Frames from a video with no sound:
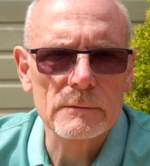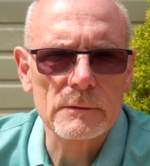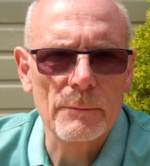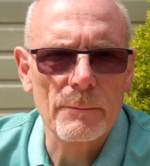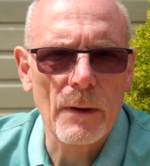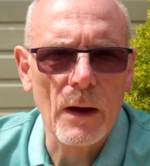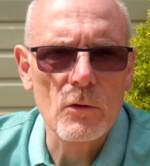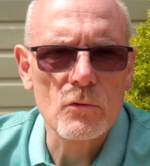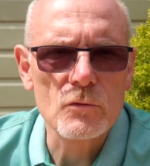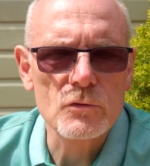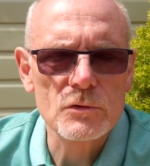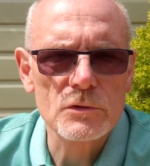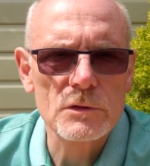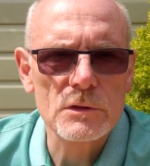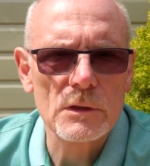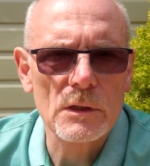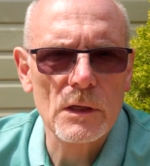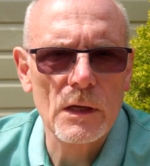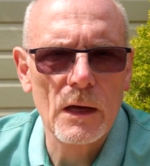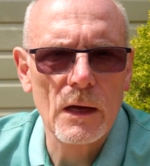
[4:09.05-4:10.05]
the most,
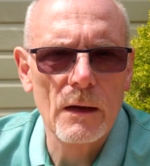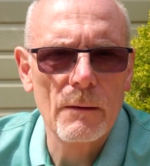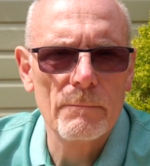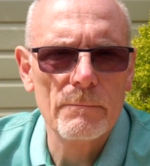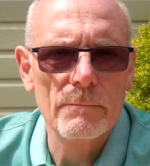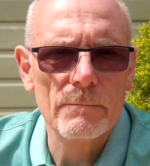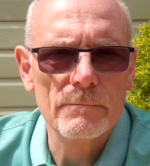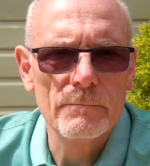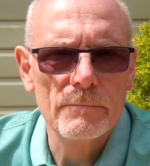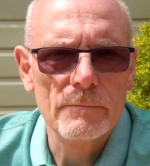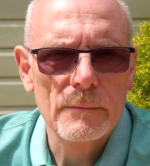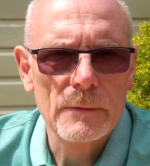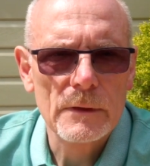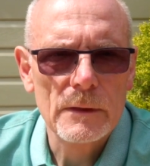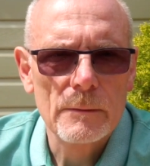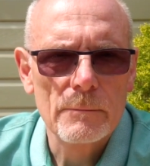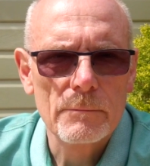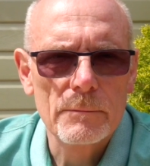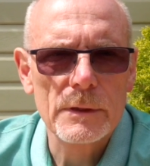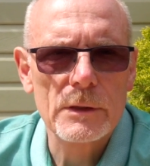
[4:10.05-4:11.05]

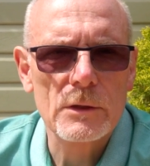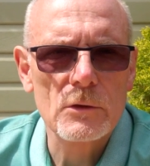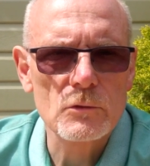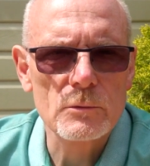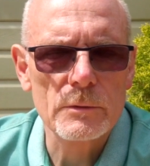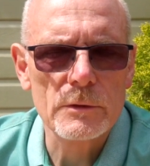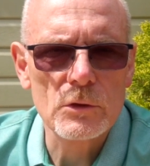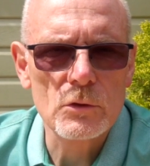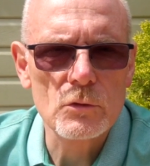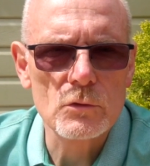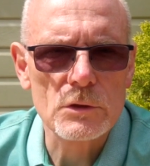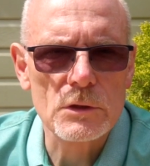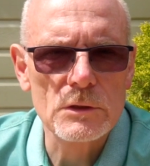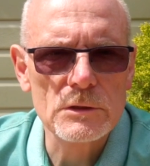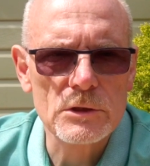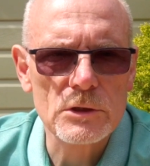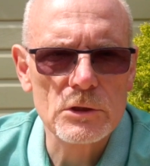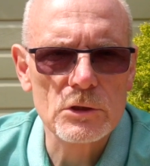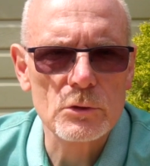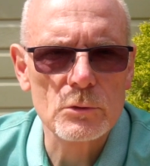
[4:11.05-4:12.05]
because we use
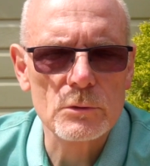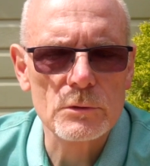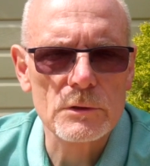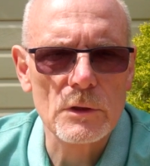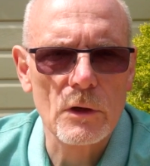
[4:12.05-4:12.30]
continuous